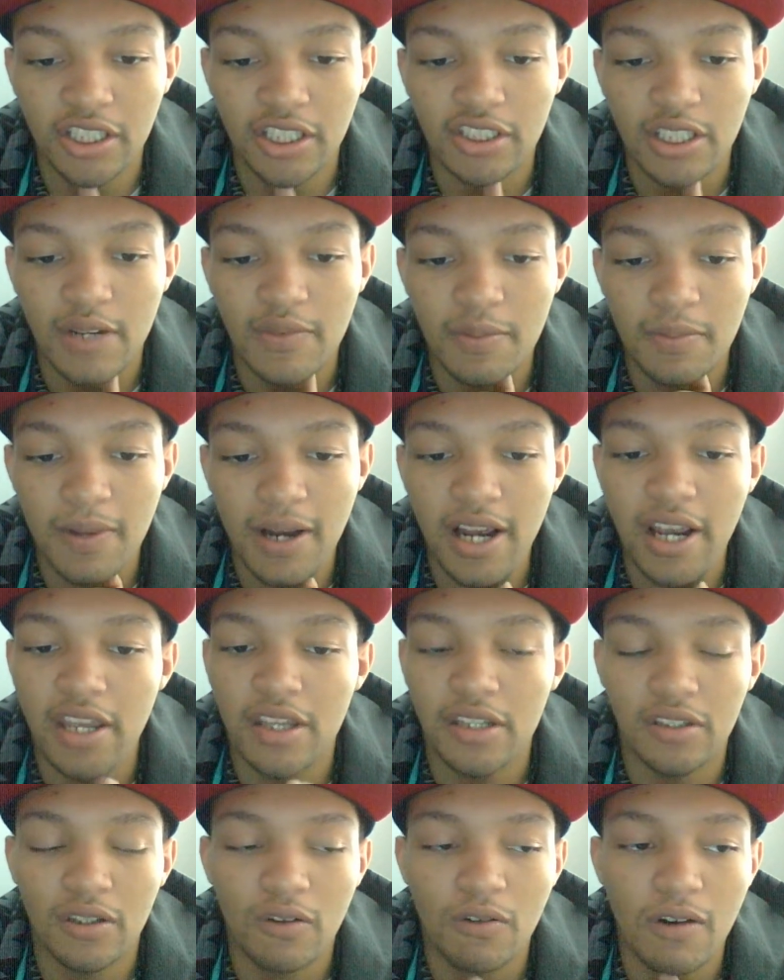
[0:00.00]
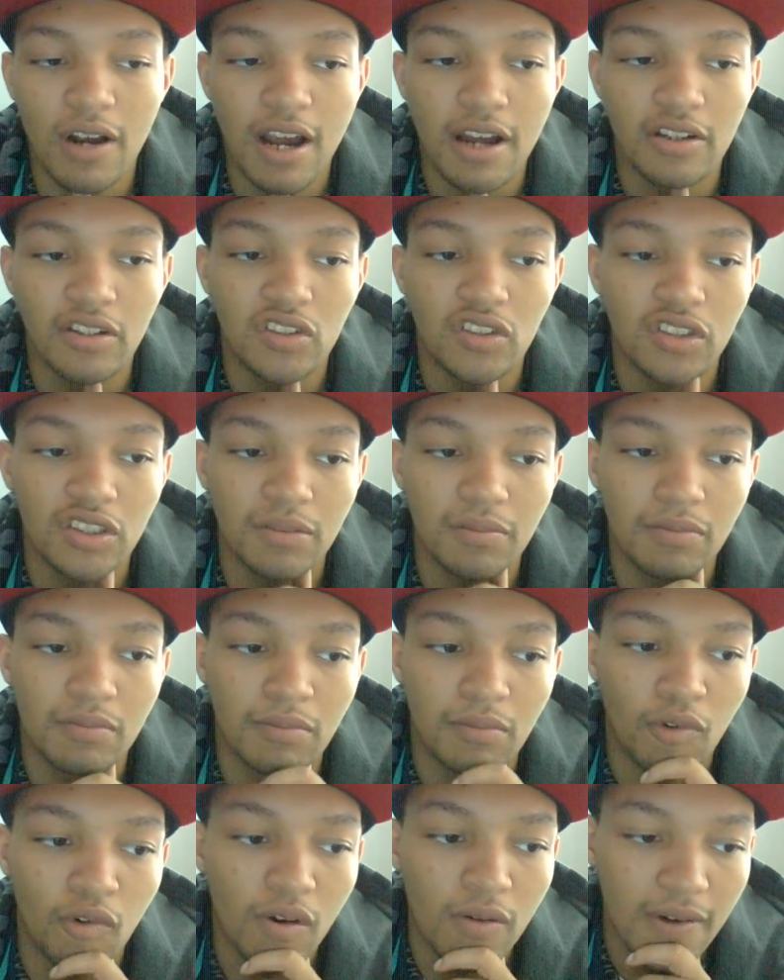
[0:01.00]
thinks everybody in the crowd is
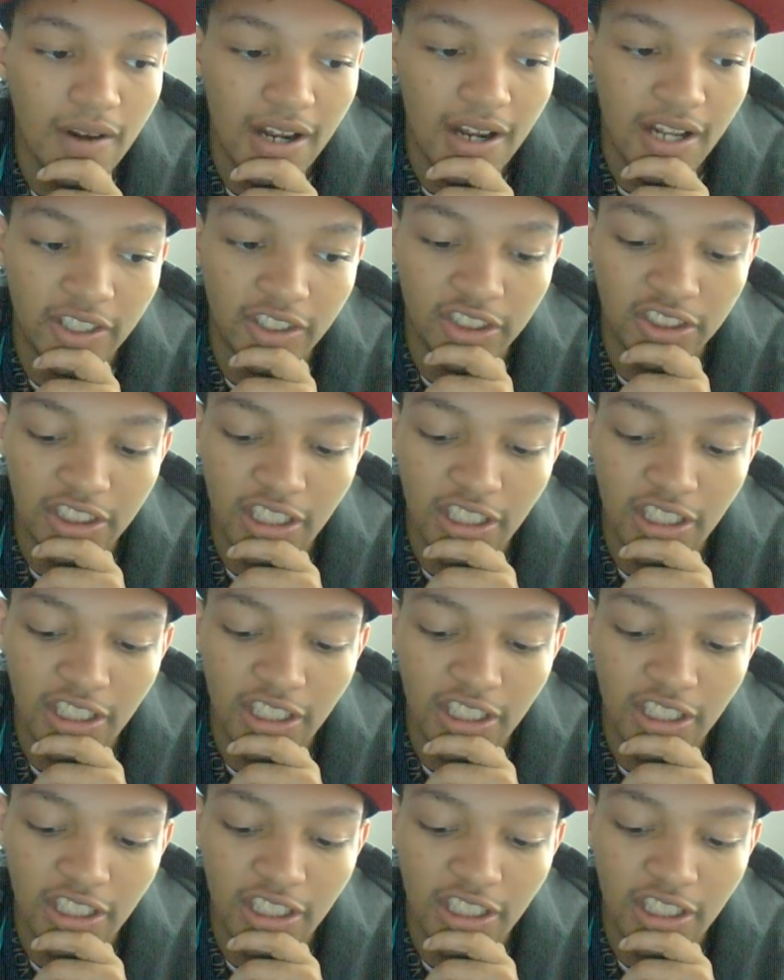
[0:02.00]
some morons